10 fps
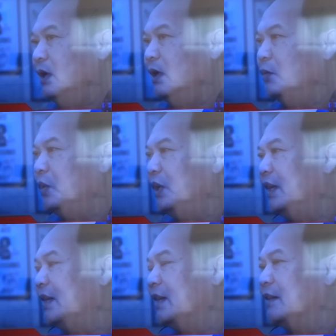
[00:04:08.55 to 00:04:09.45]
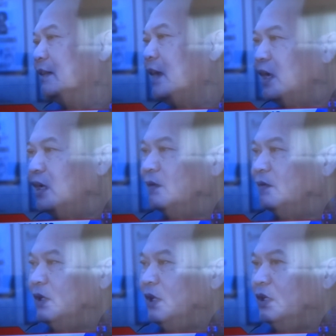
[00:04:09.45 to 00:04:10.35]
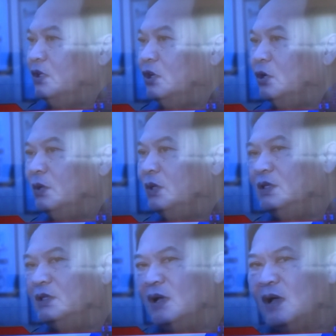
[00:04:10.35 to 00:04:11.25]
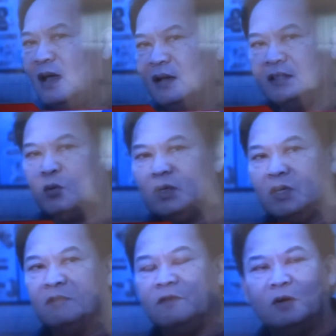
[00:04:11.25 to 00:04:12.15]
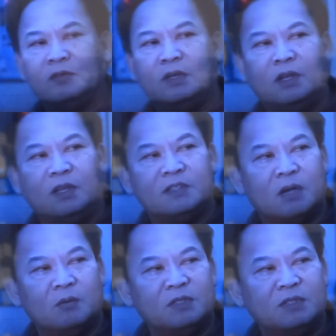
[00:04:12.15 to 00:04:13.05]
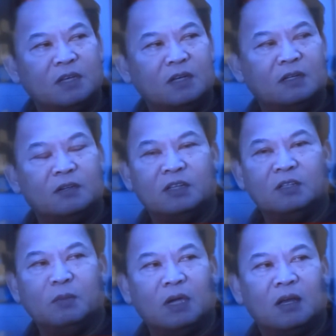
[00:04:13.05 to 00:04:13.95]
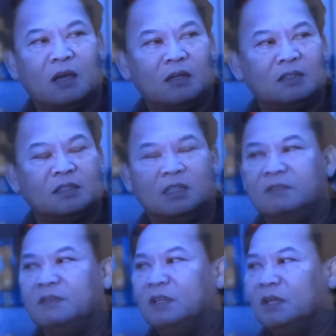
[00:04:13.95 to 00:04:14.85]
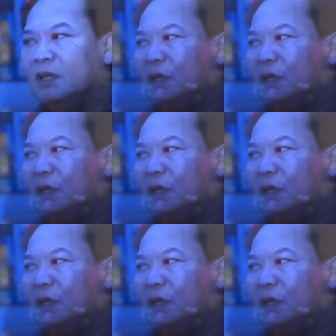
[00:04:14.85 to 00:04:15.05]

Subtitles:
And we're getting tired of it here, These are honest working folks in this shopping center trying to make an honest living.